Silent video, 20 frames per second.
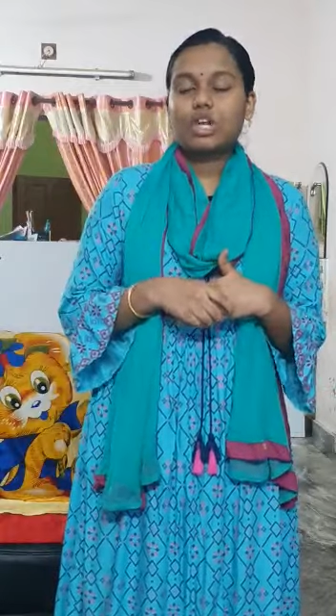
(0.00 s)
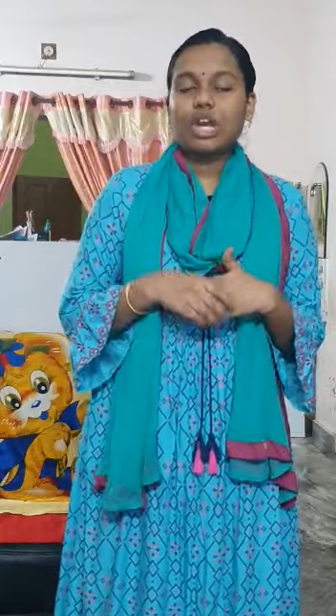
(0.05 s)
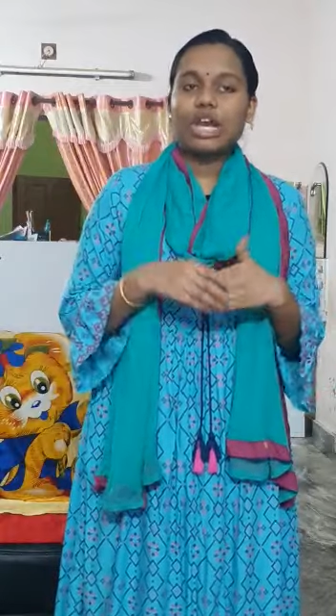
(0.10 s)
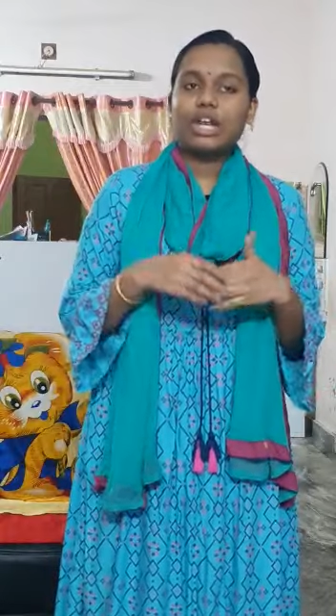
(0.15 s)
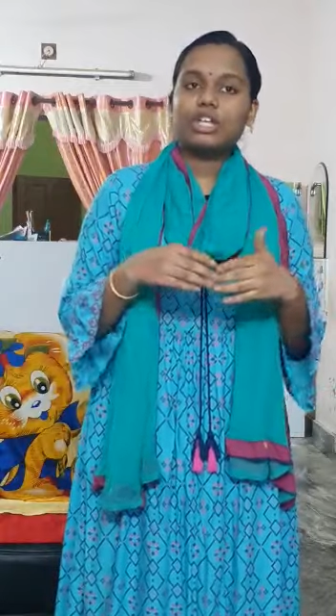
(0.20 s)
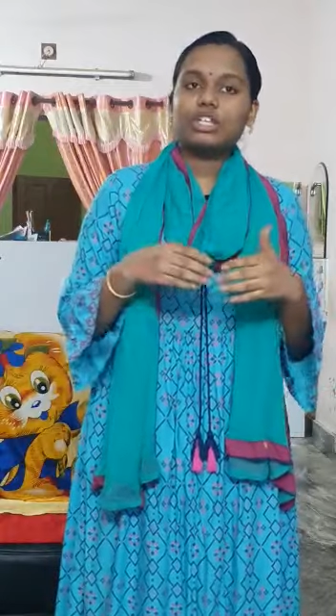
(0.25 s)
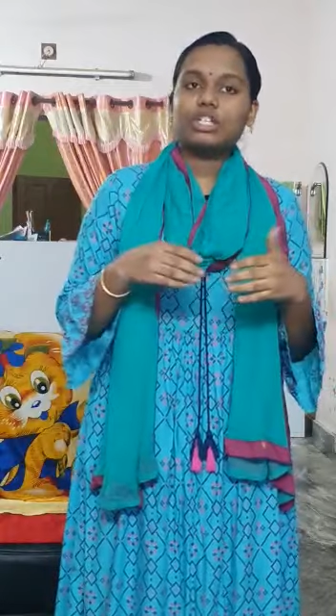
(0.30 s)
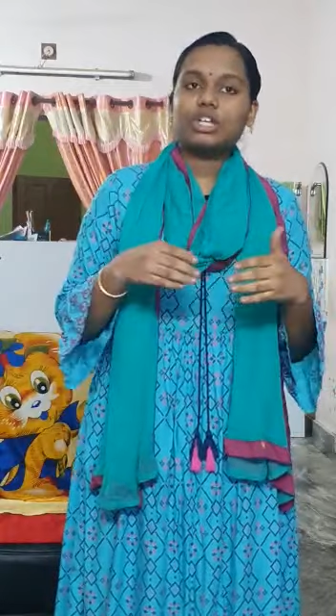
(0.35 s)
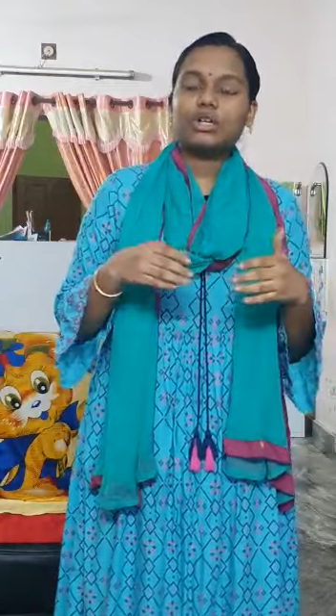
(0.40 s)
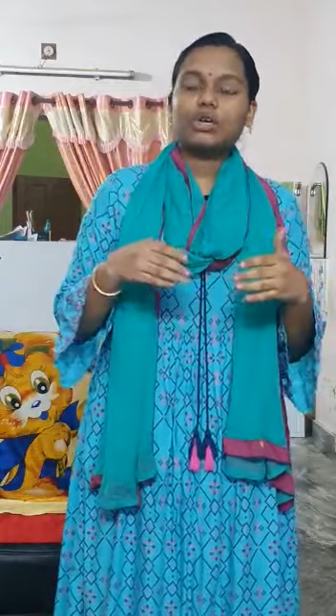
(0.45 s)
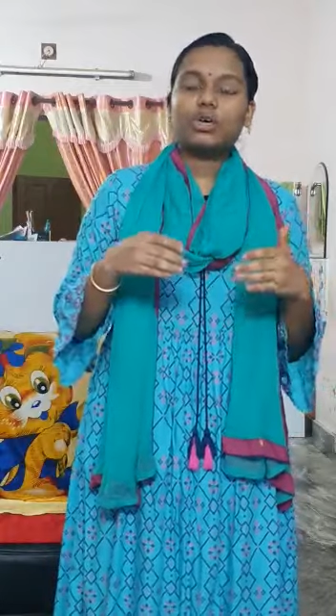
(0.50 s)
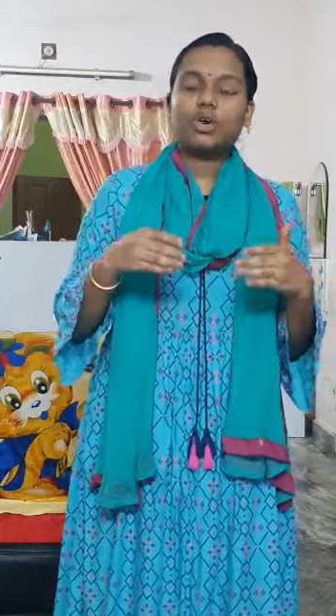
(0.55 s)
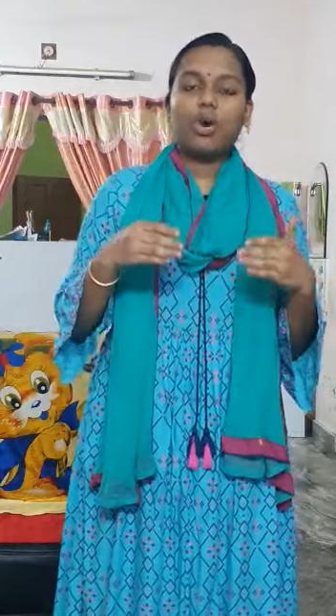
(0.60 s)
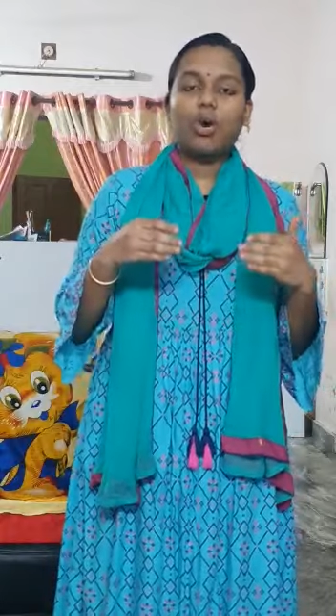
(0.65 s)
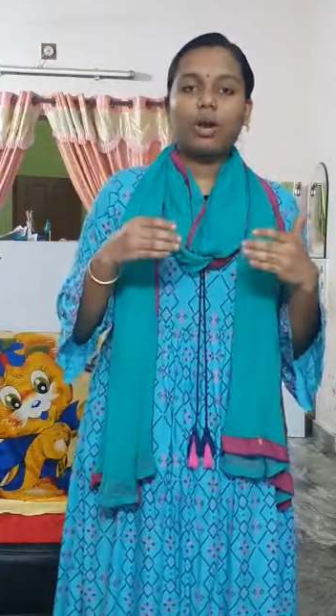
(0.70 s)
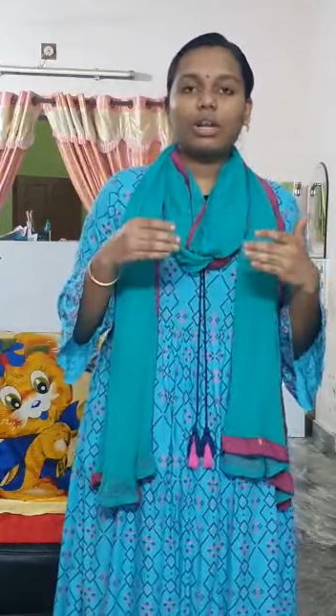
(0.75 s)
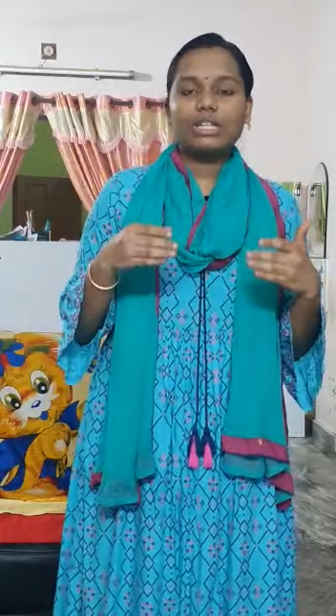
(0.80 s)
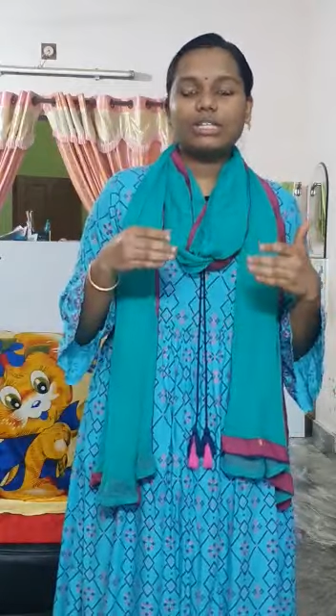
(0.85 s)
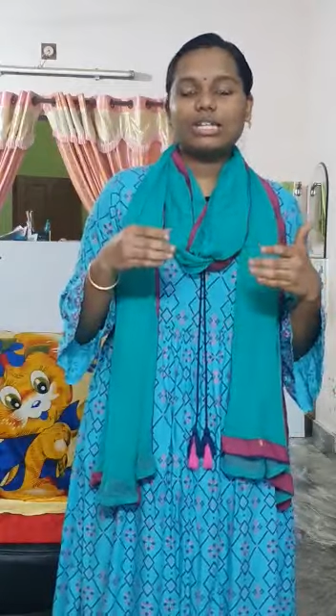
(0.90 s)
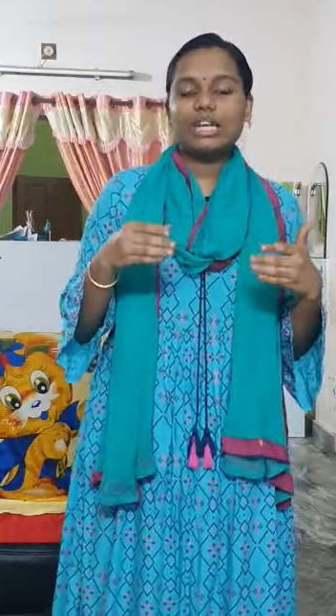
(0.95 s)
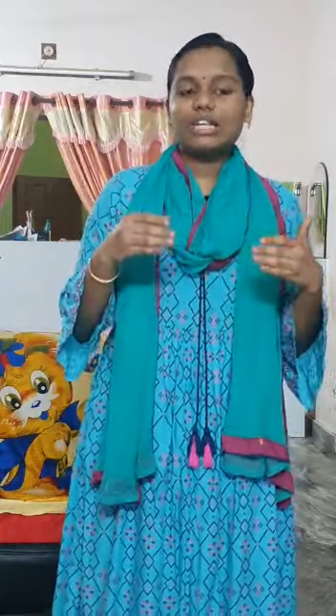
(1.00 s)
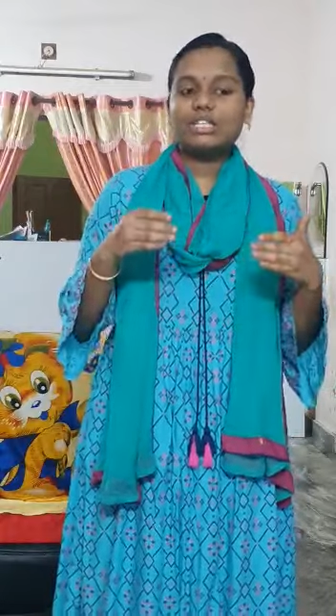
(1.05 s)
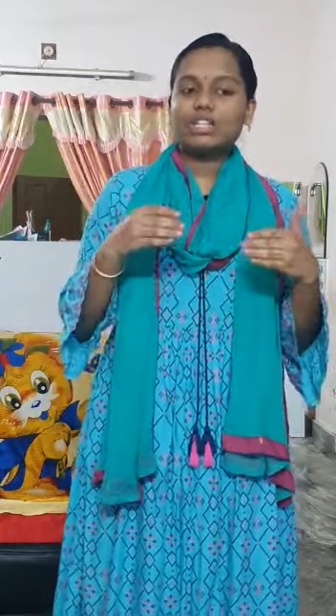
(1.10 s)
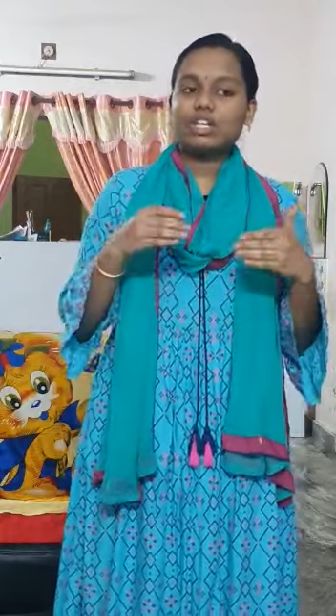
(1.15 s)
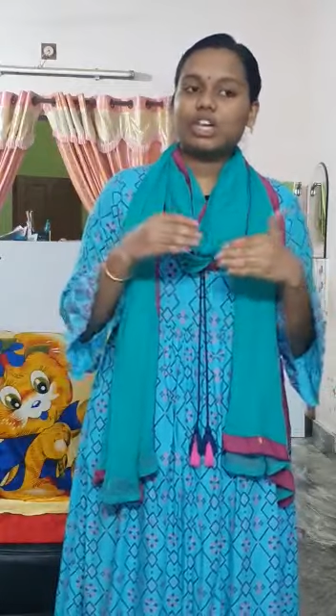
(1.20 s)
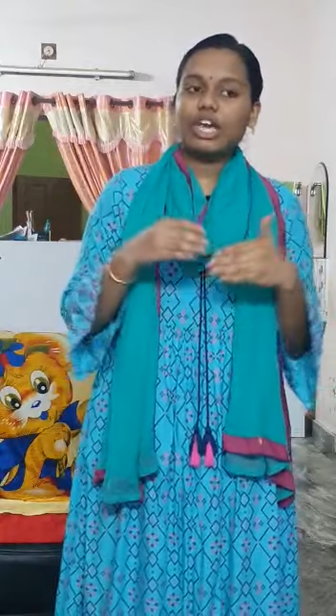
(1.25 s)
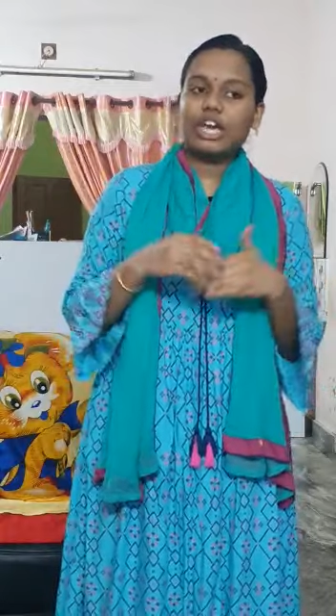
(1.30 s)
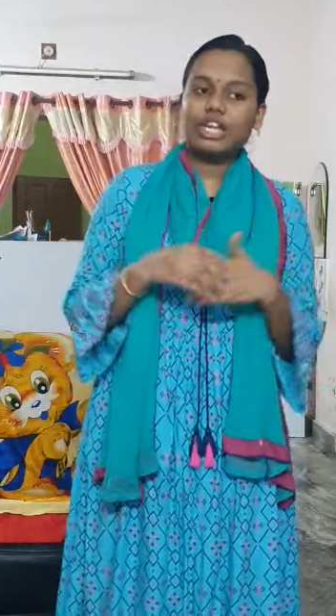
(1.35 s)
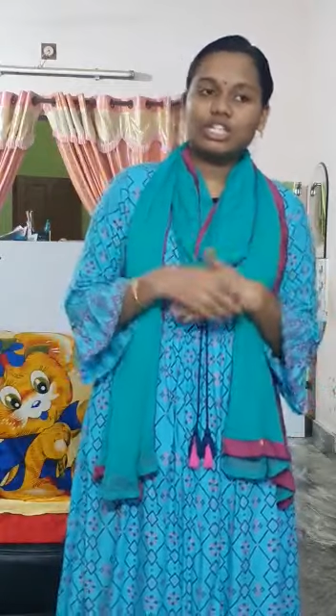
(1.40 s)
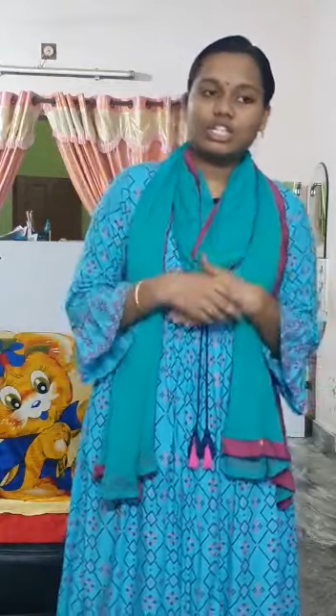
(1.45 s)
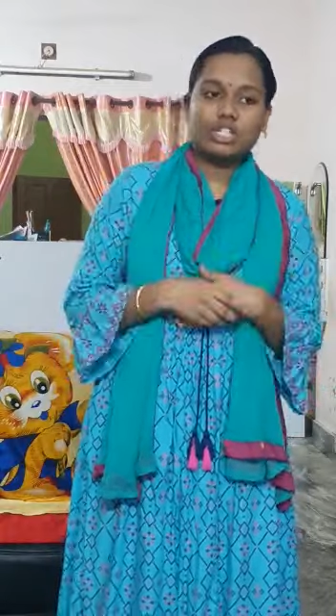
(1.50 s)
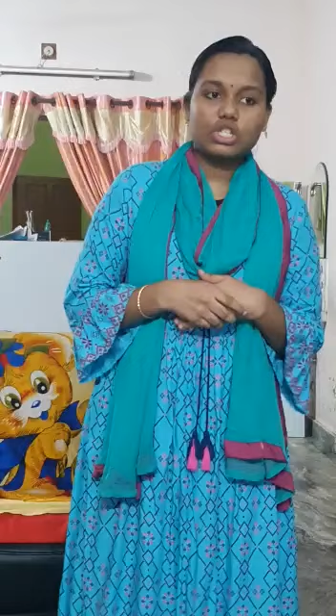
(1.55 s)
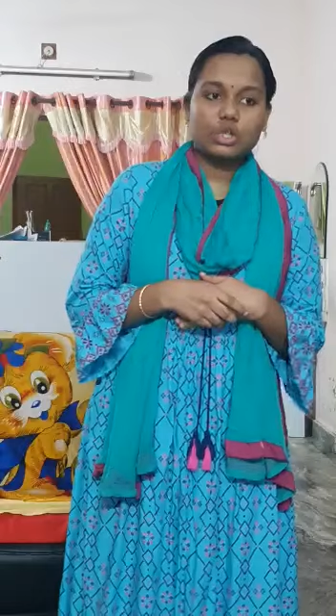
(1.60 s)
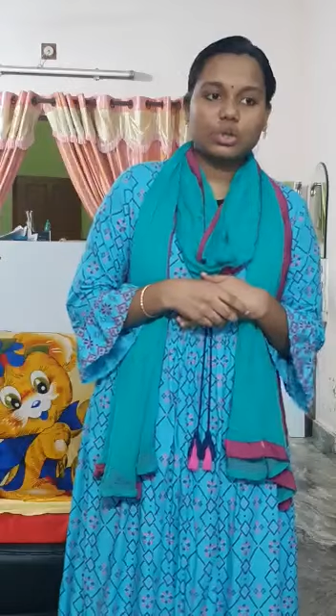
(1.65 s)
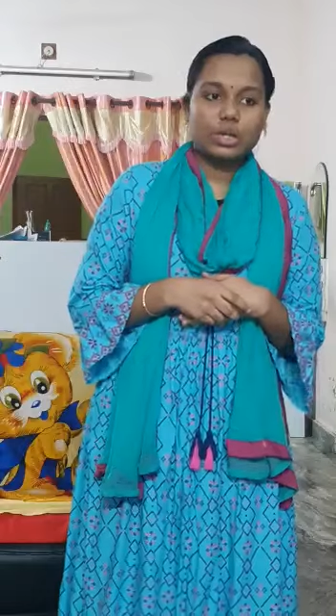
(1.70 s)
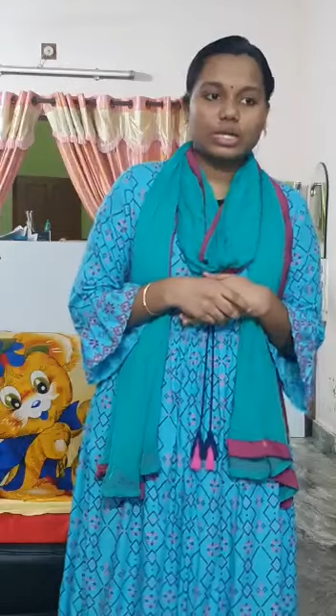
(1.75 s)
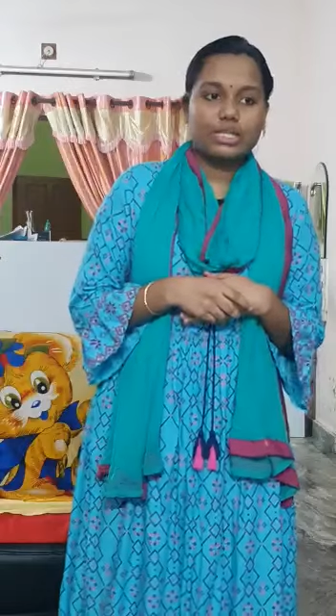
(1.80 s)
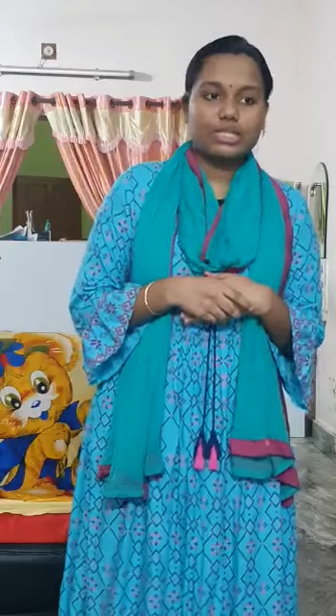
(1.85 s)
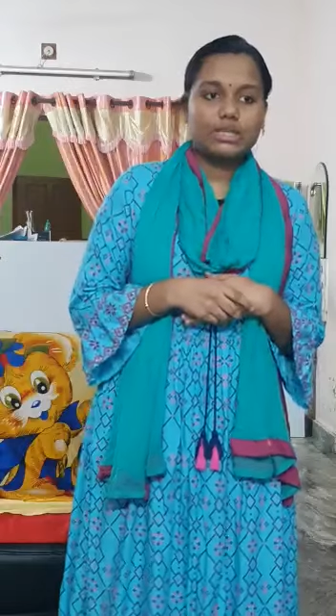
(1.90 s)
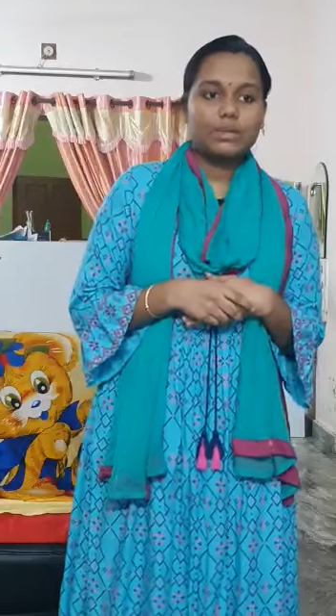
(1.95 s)
to ensure quality education
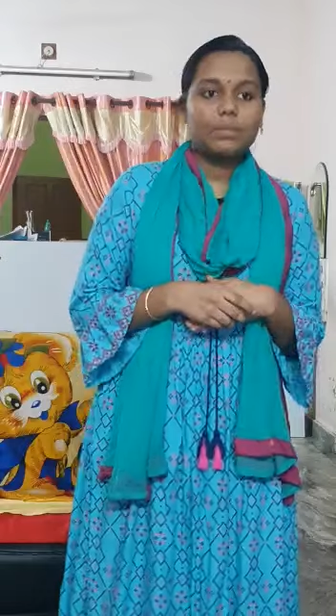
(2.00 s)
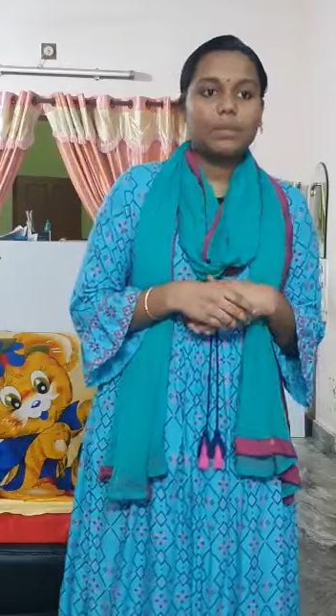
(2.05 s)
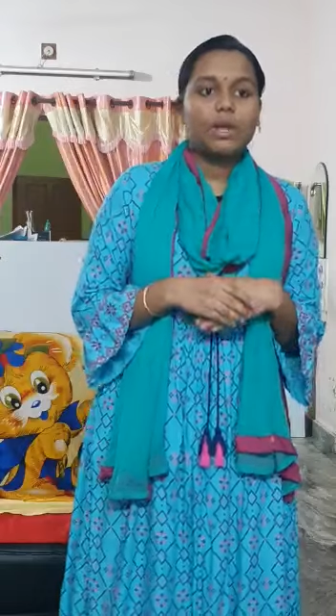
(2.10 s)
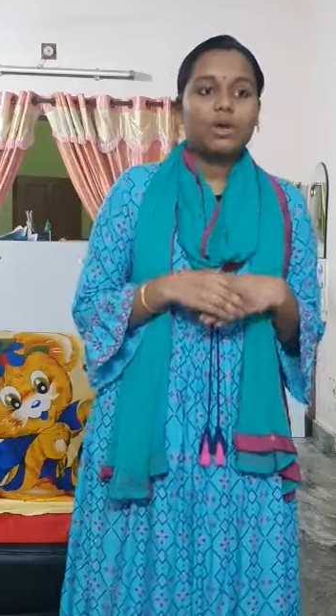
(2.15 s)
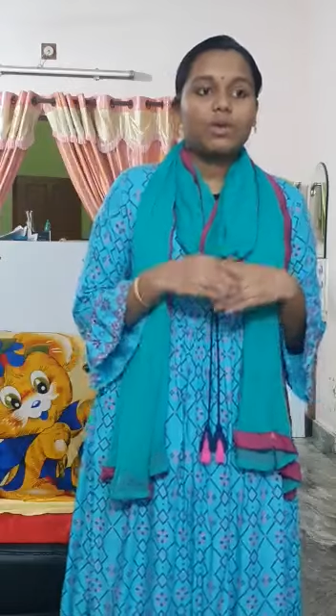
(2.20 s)
to us.